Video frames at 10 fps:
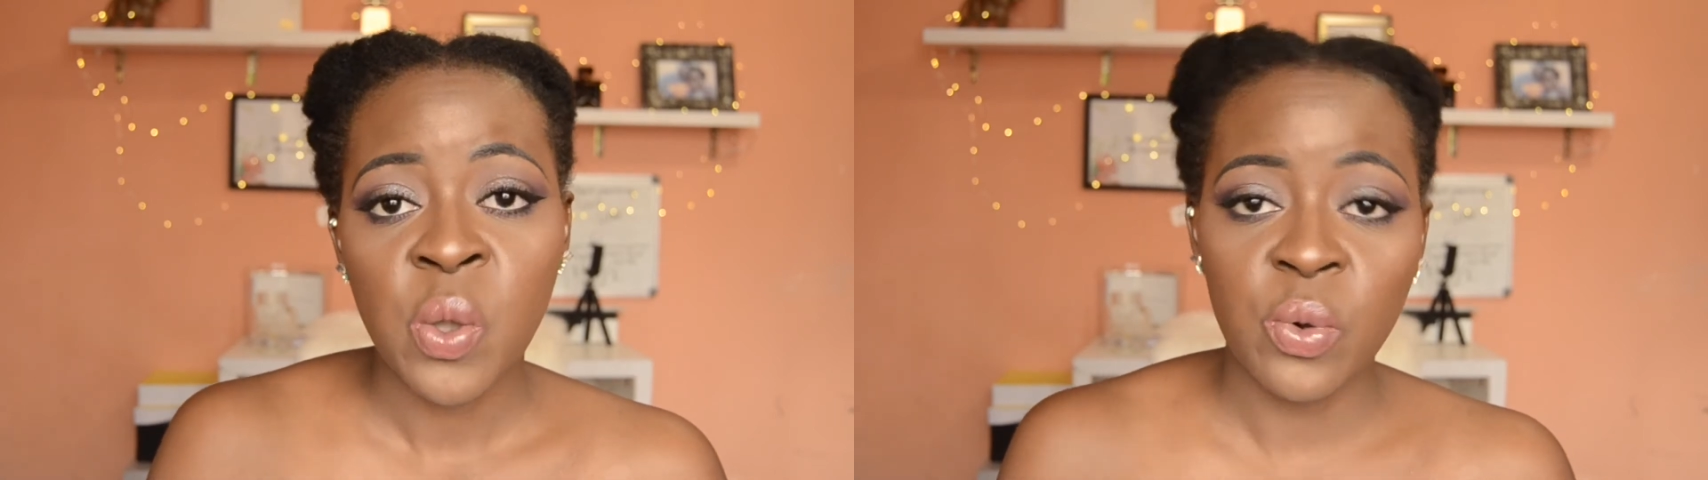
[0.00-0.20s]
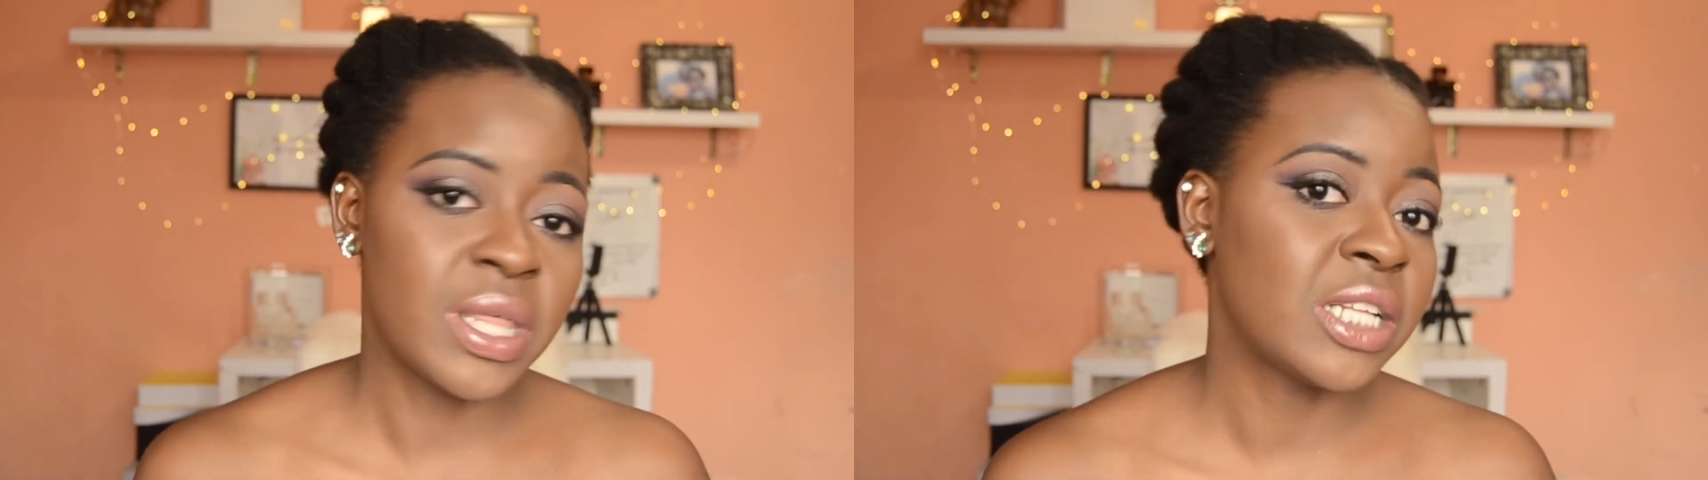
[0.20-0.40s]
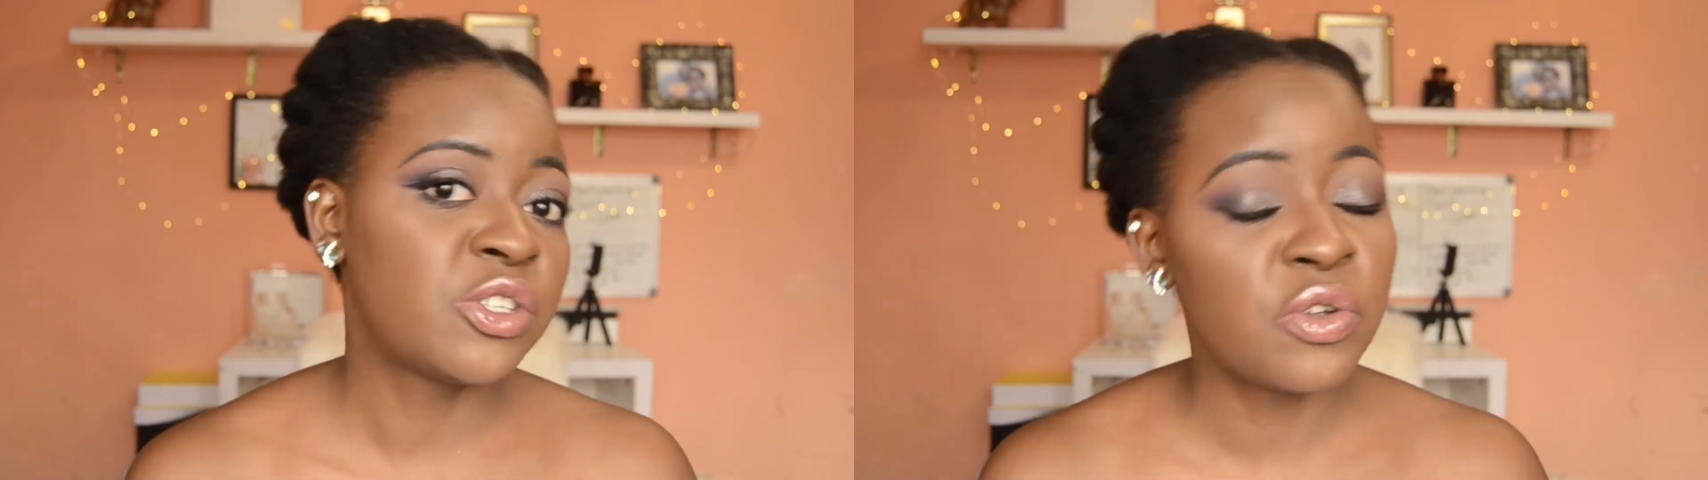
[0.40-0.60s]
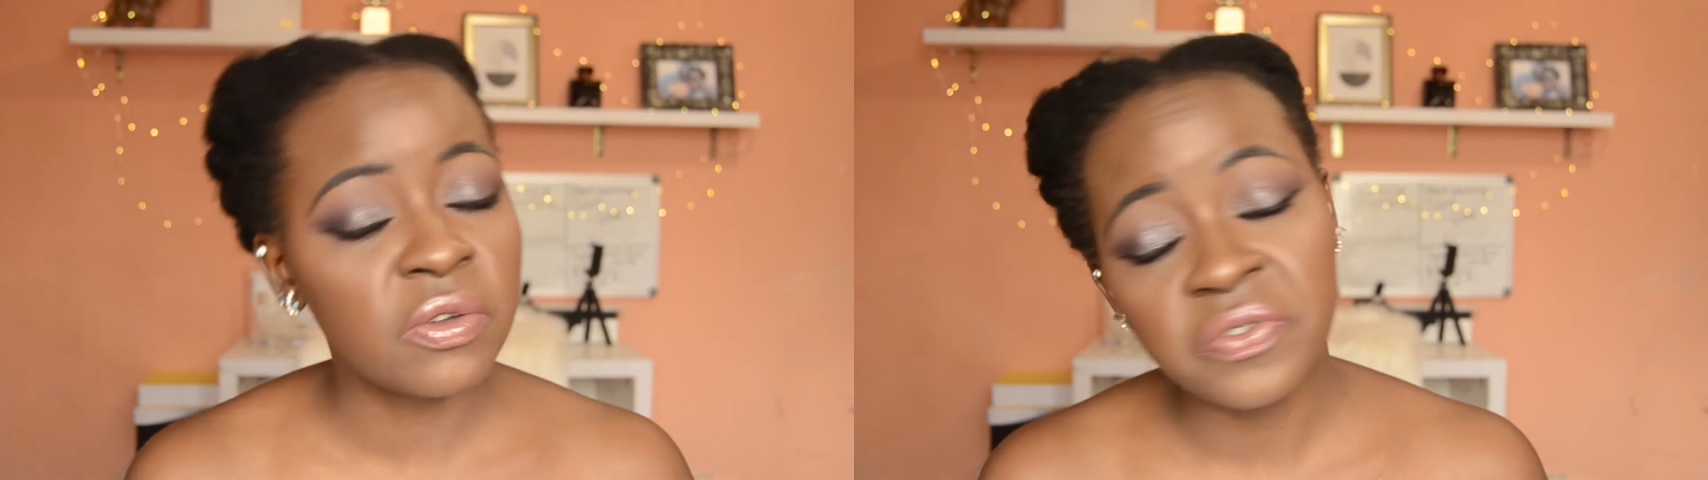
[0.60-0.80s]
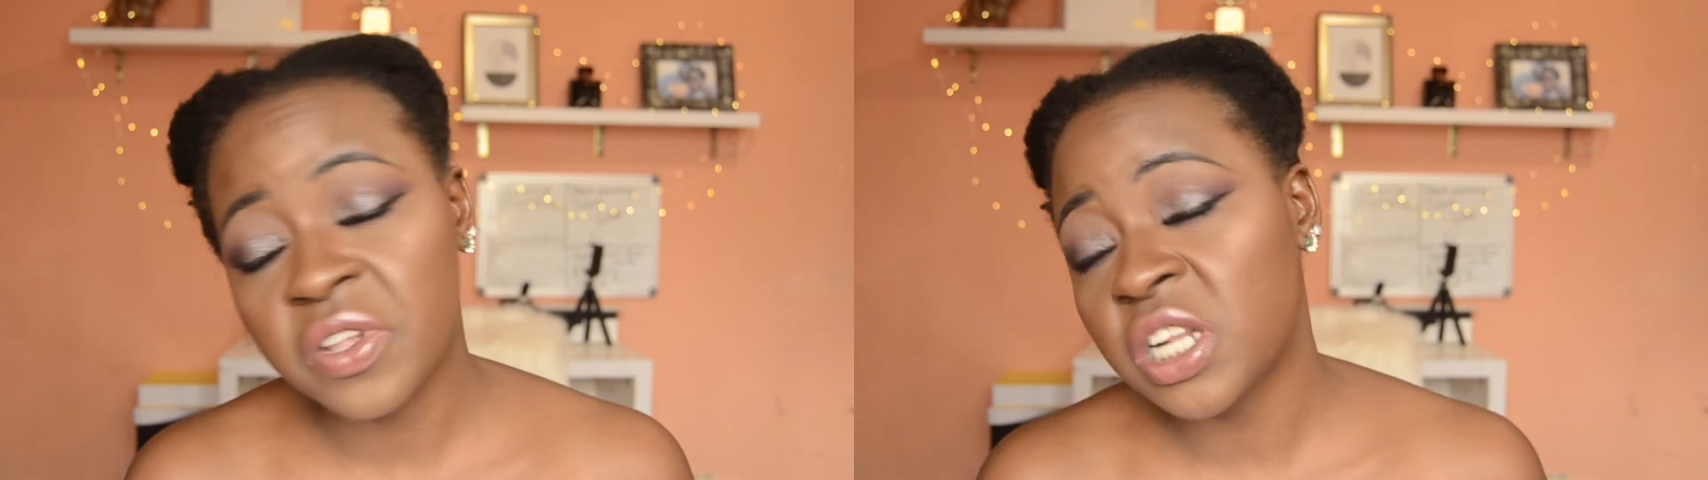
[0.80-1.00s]
When that toner
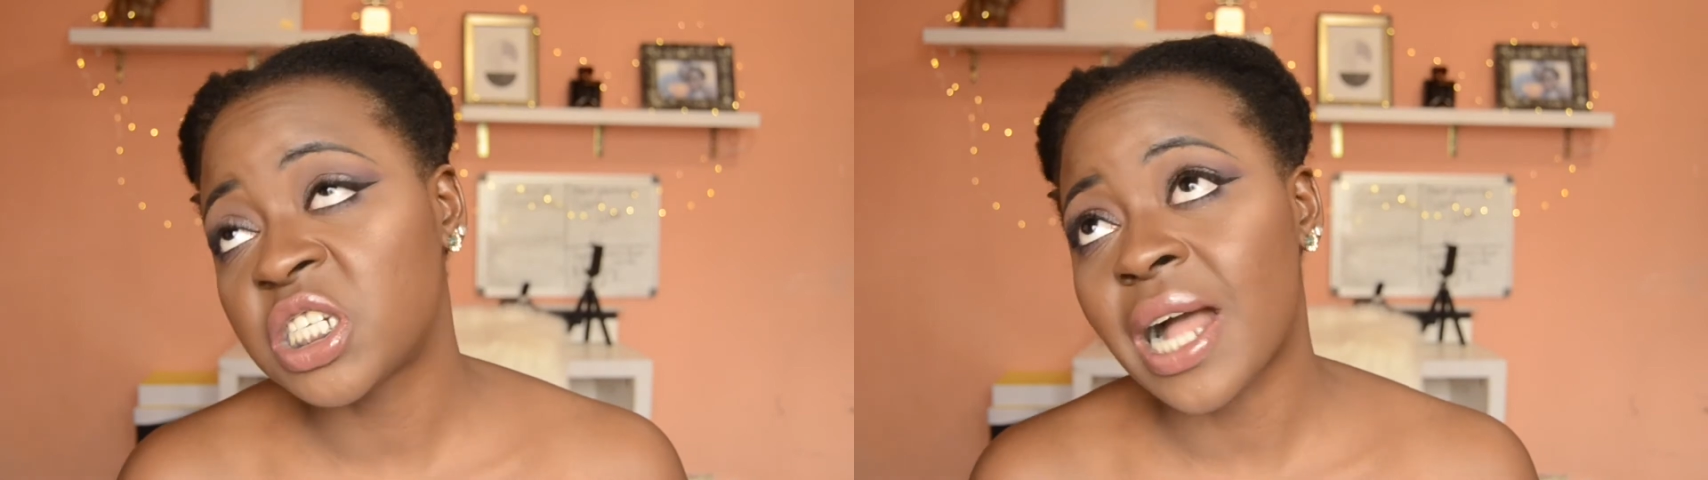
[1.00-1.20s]
finished,